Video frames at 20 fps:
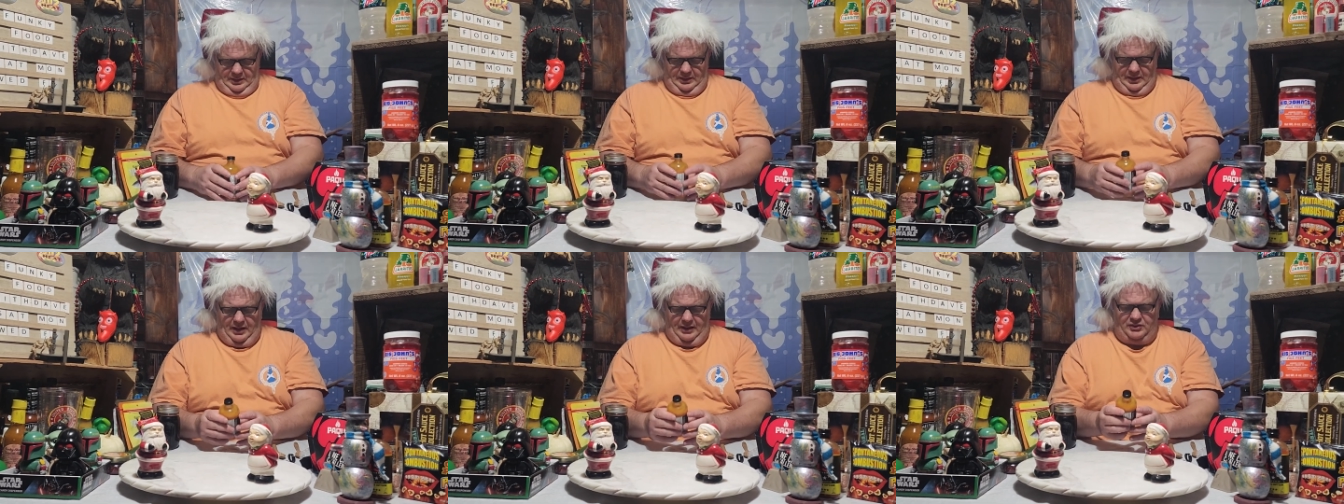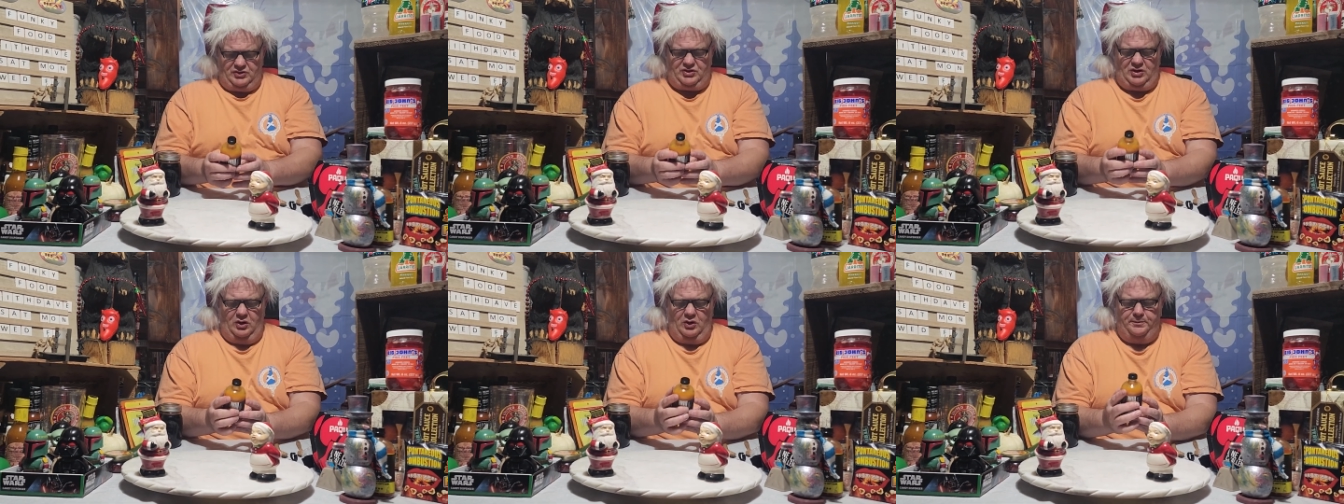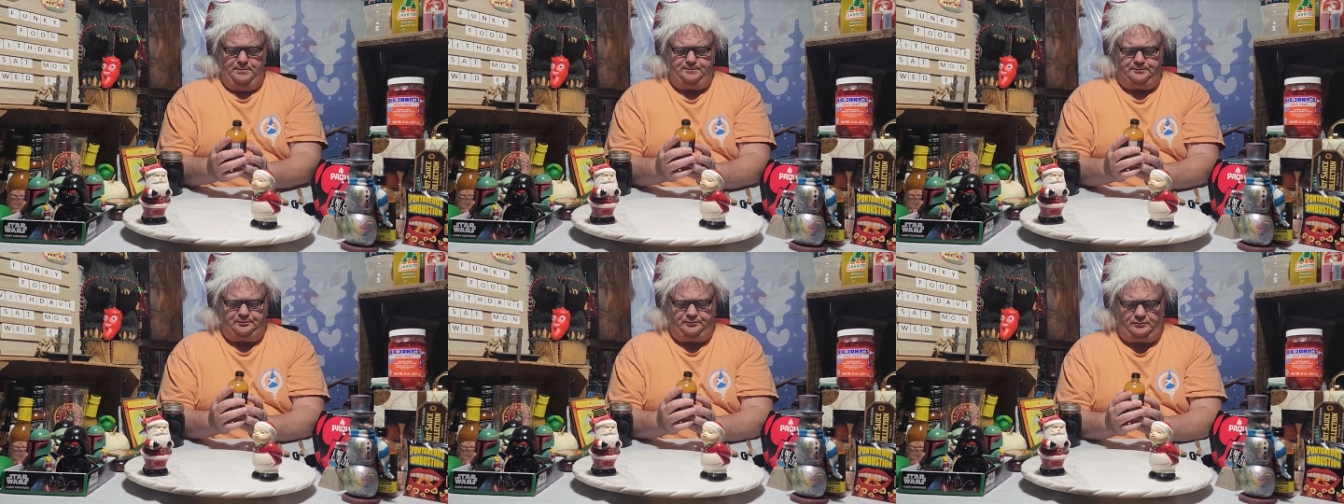Yeah,
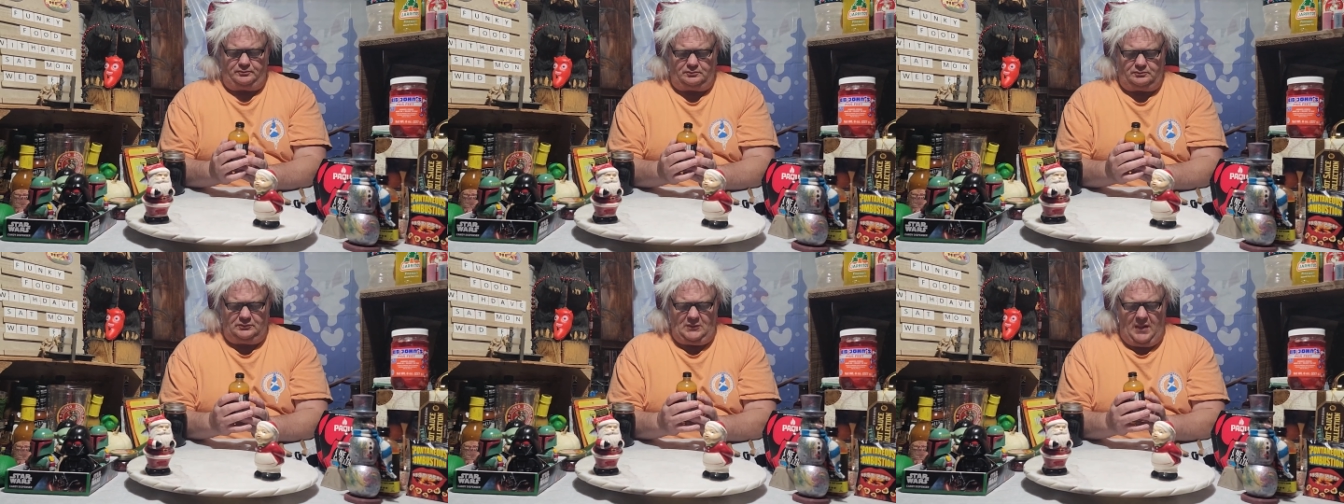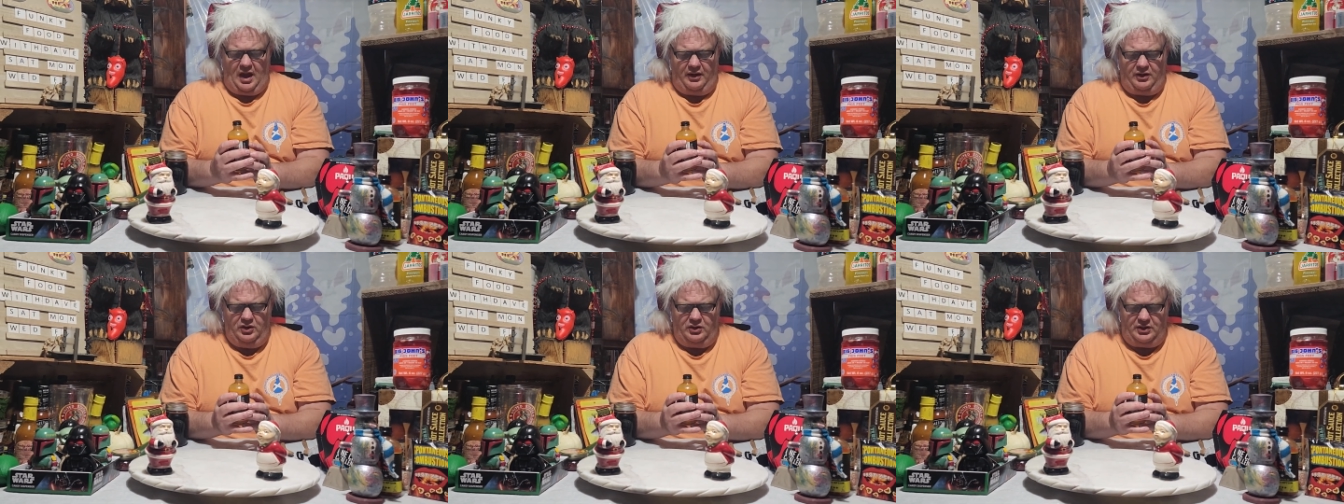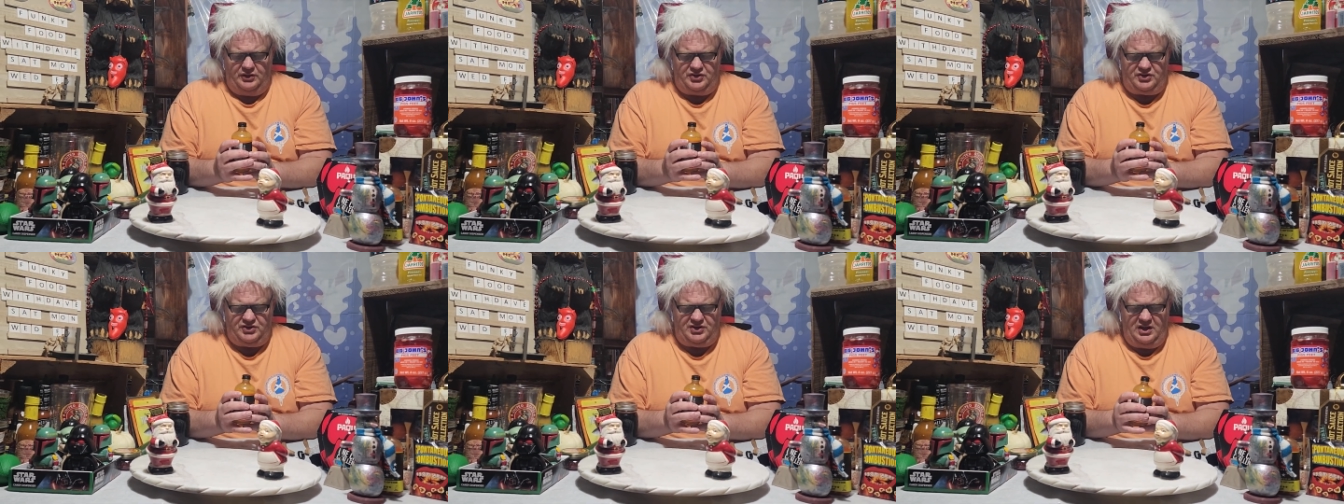so yeah, you
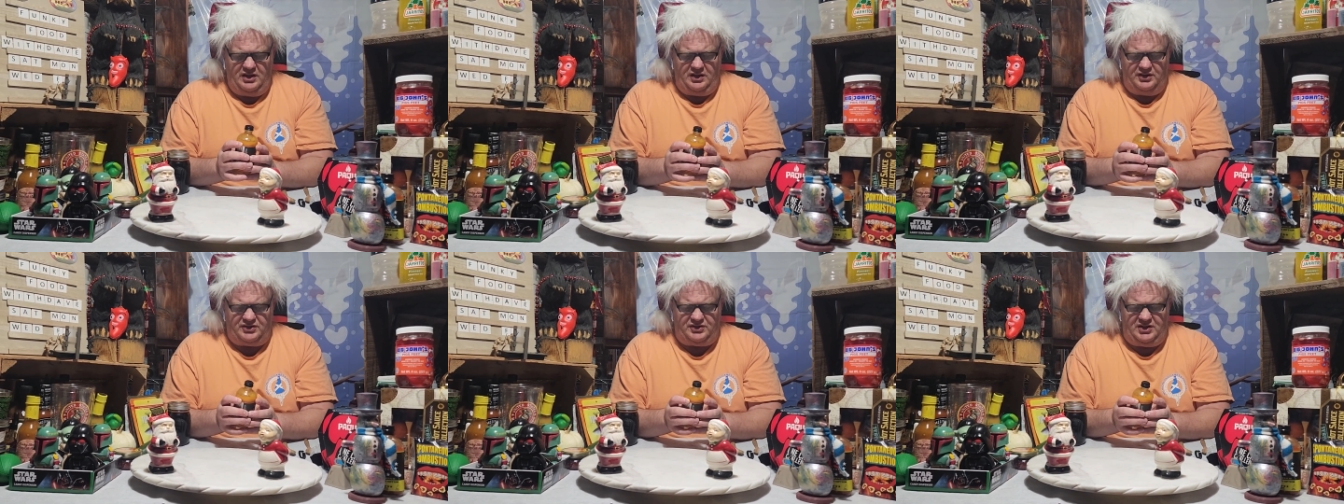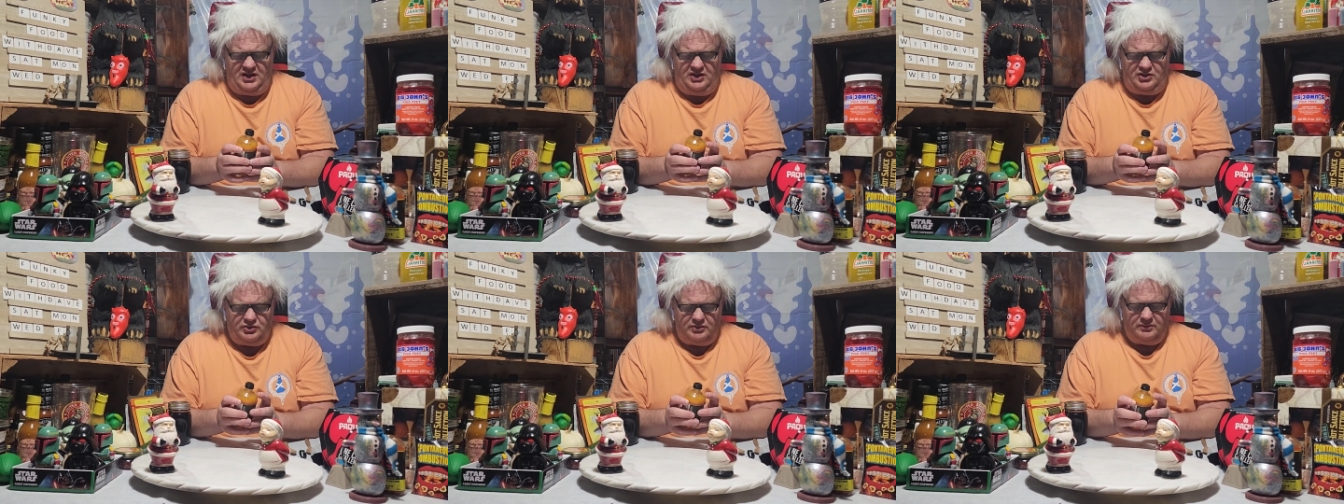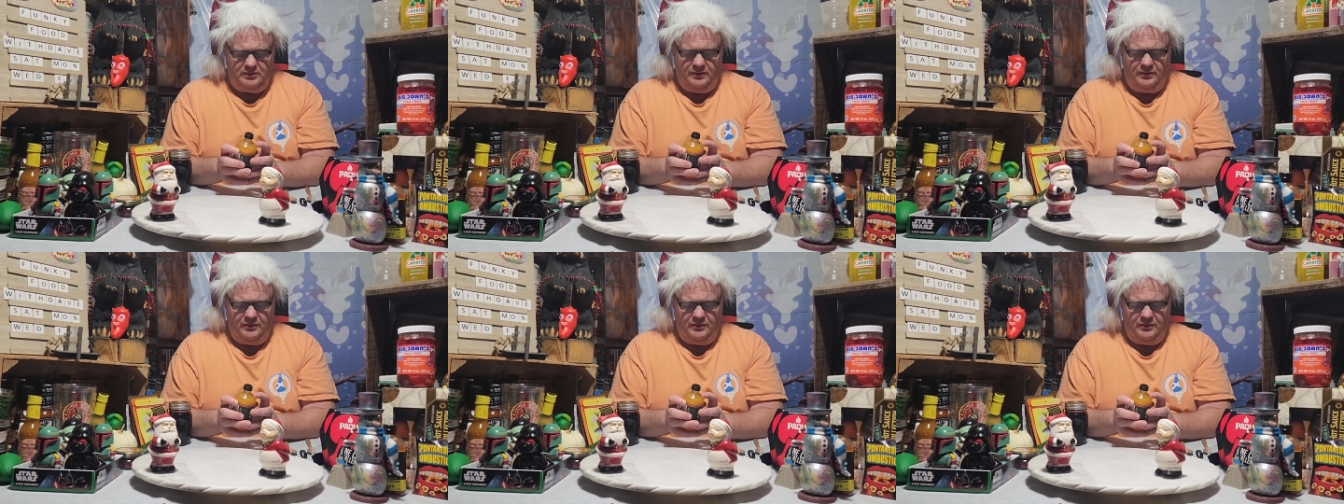can see the seed